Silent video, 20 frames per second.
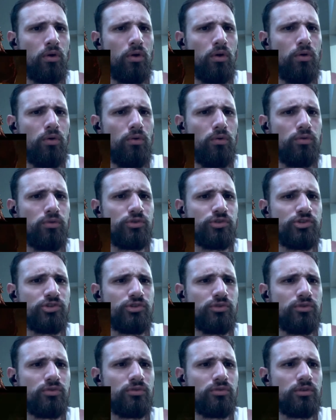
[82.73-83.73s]
Oh,
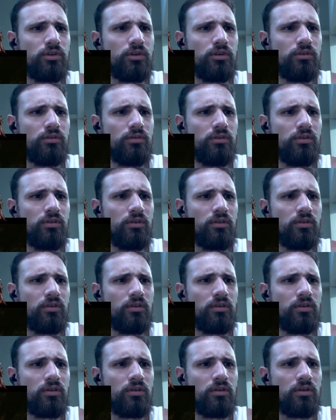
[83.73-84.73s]
shoot, dude.
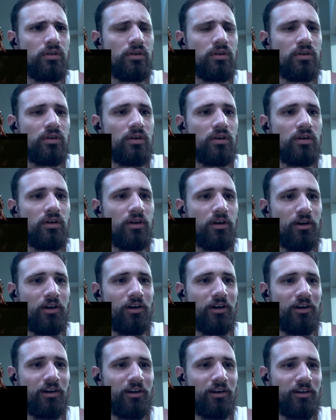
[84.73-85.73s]

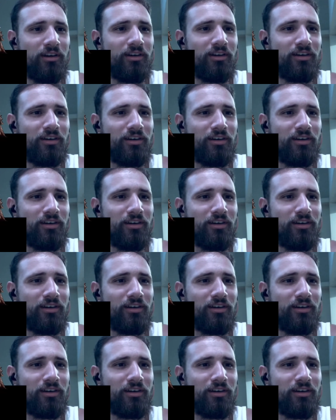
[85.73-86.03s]
Uh.